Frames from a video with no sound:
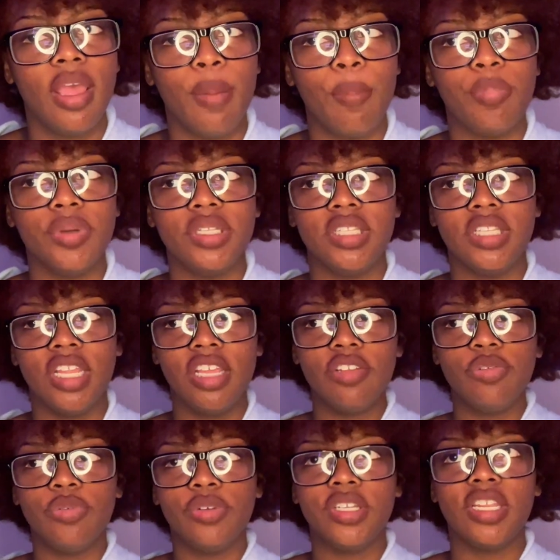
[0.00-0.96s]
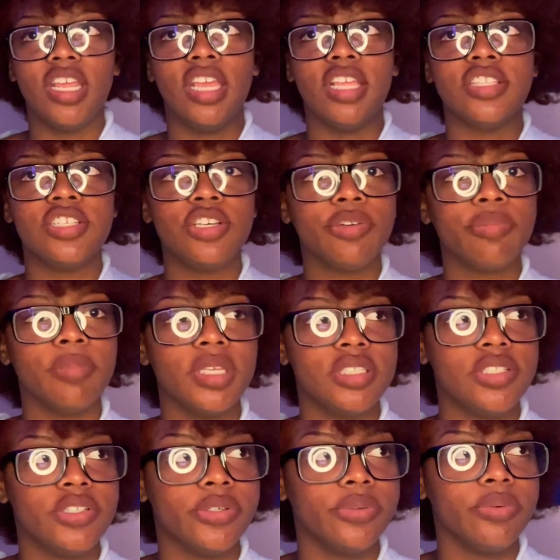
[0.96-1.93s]
But this one they took me
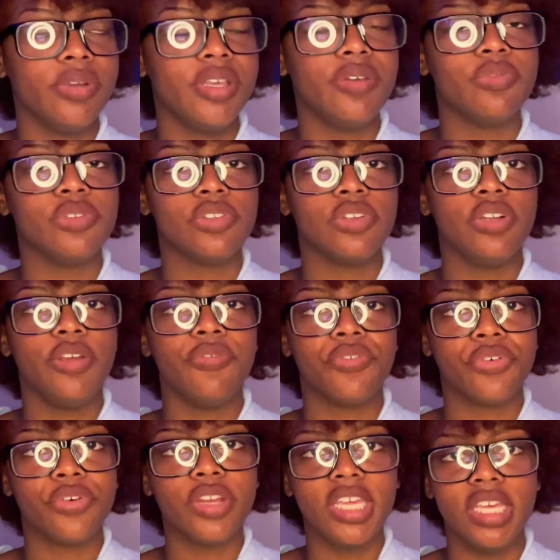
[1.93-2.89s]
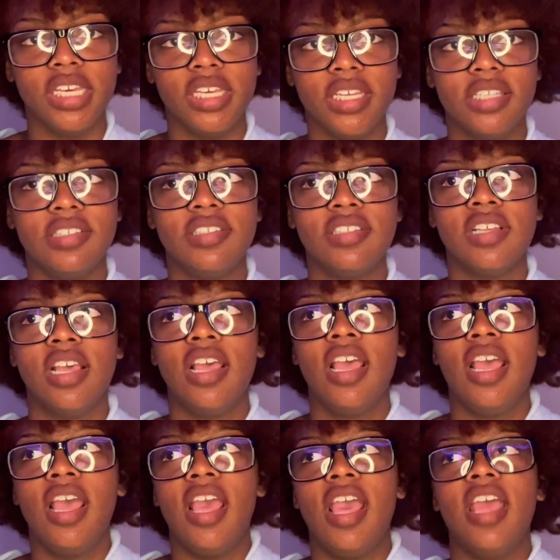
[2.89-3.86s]
to, it was only for kids.
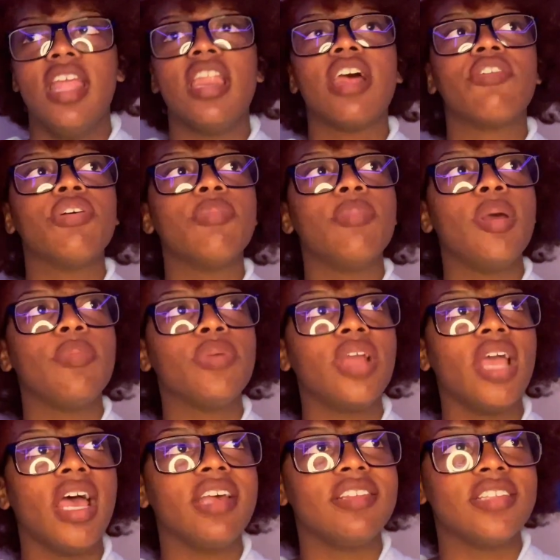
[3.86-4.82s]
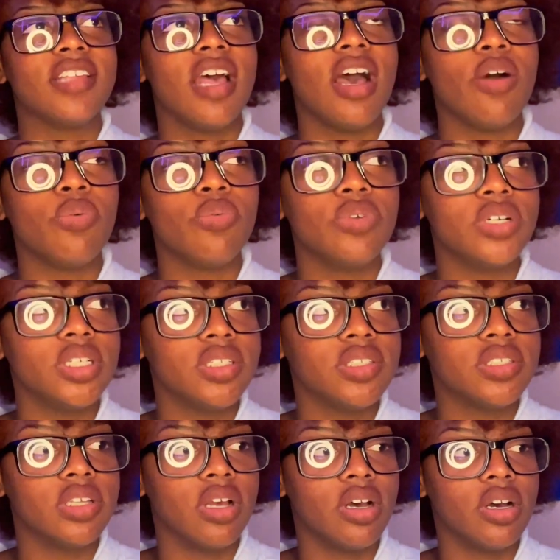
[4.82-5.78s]
And I remember as I was